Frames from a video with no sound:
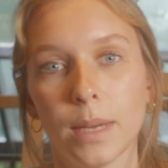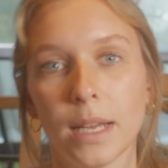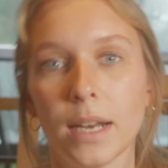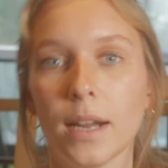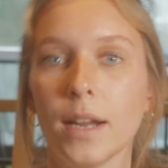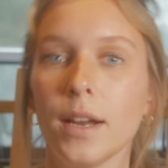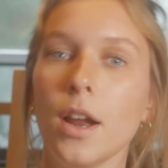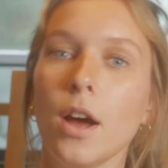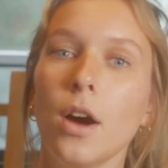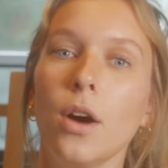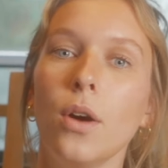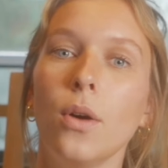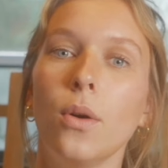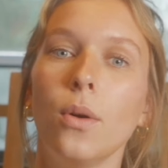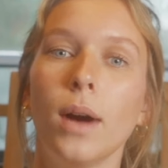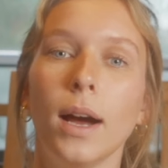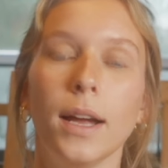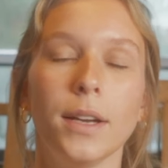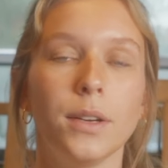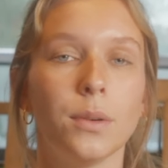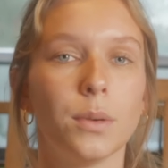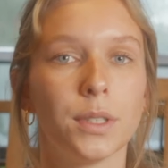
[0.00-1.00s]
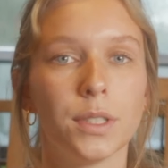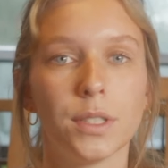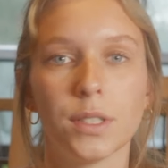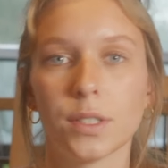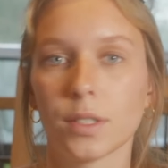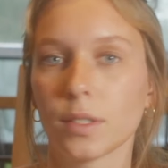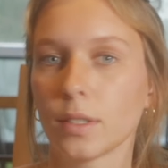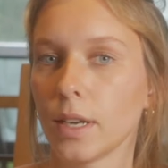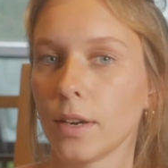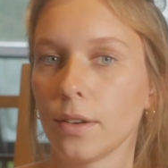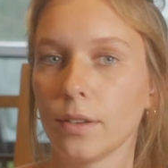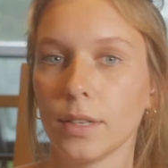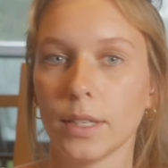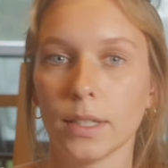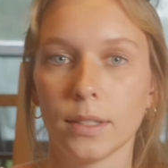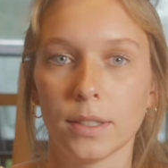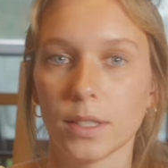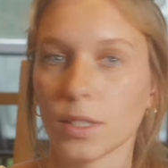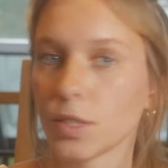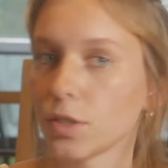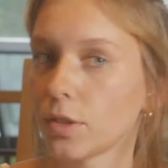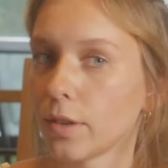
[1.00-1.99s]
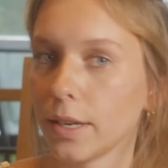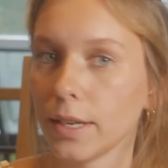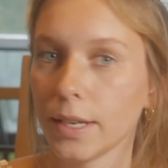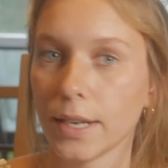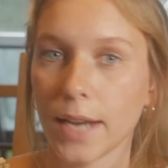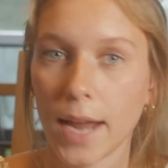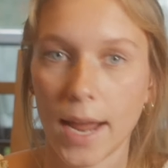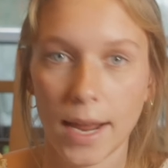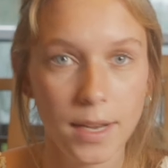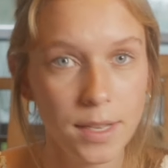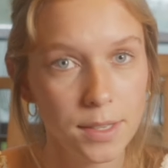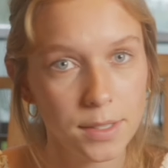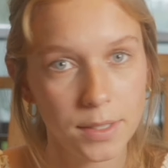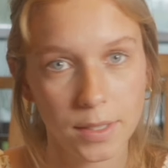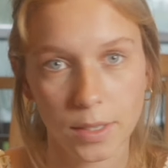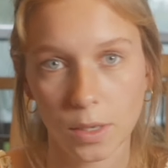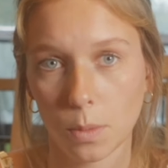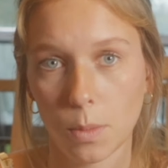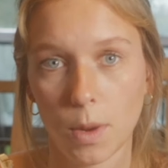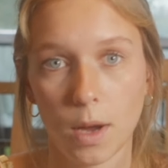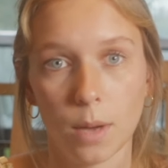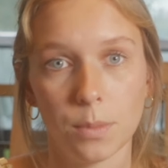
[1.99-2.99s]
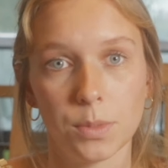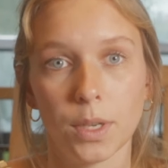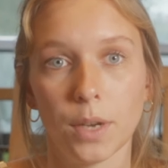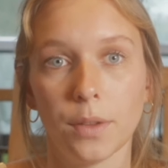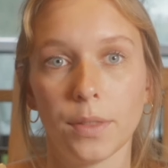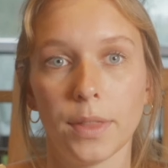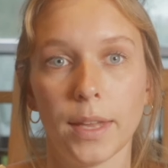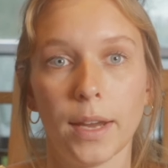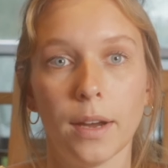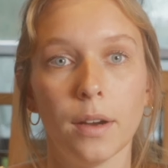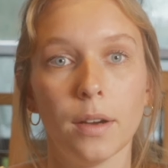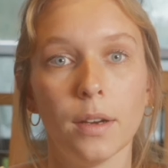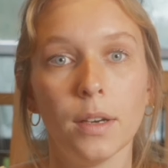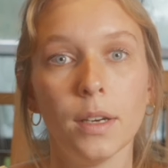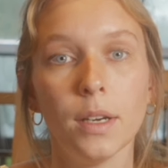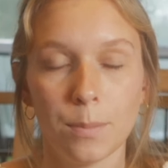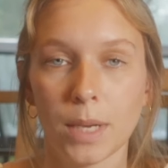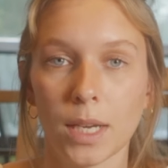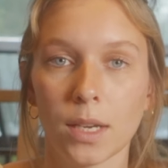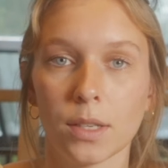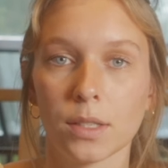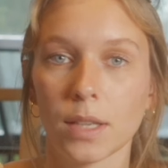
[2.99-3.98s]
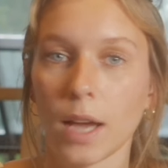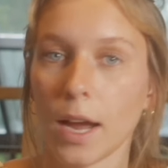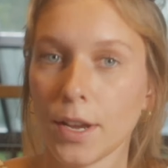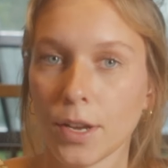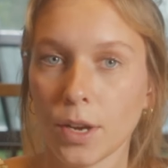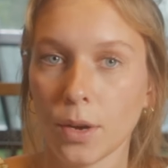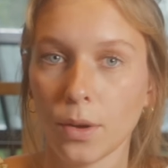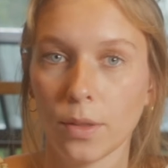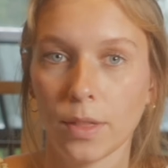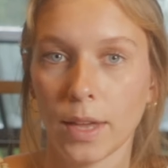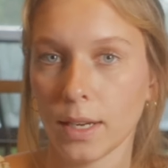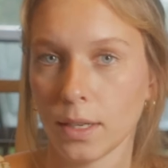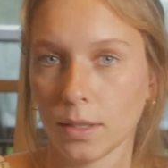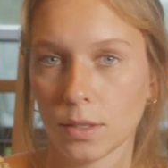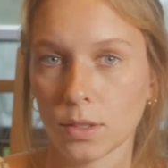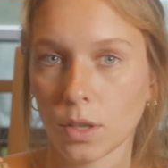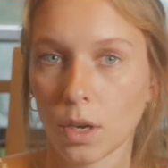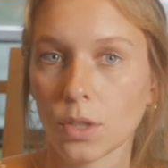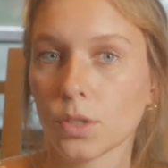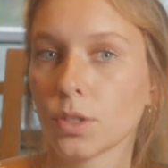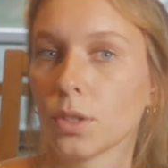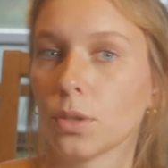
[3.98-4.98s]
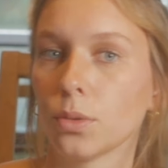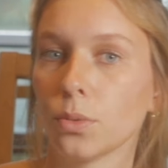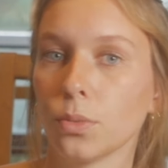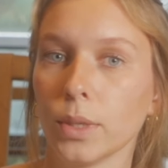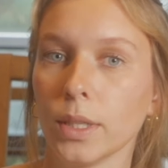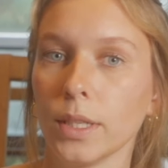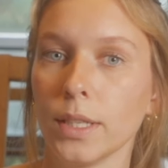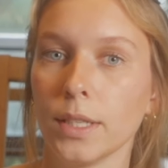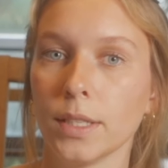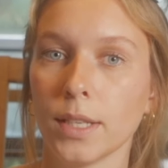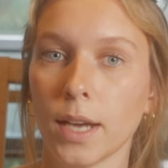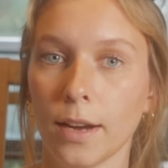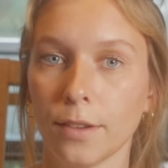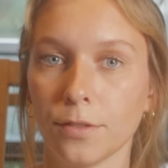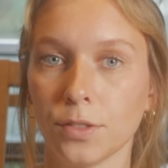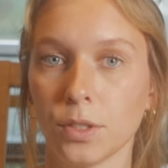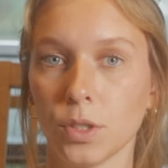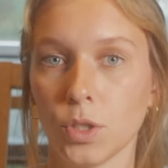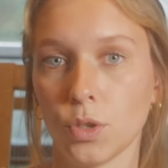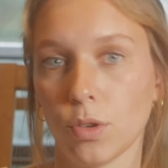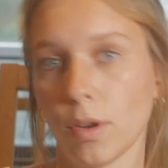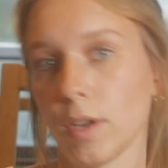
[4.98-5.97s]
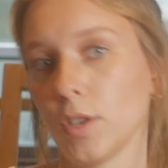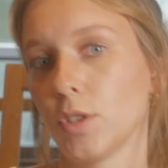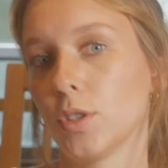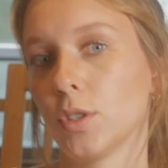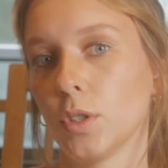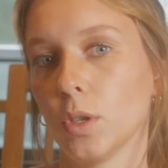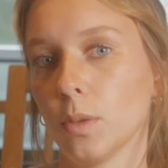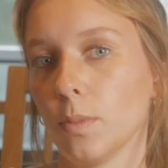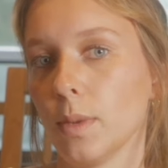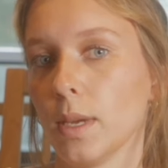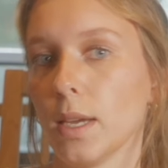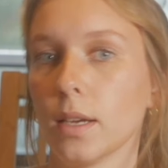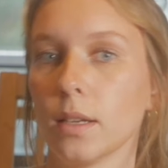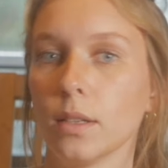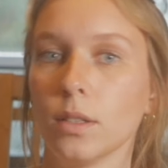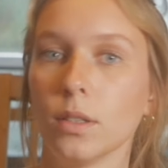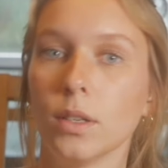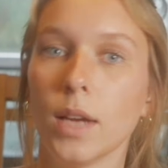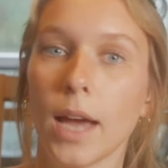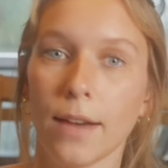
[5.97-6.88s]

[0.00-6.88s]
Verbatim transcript: And I know I don't want to discredit any single moms out there because I know that is also a really tough situation to be in,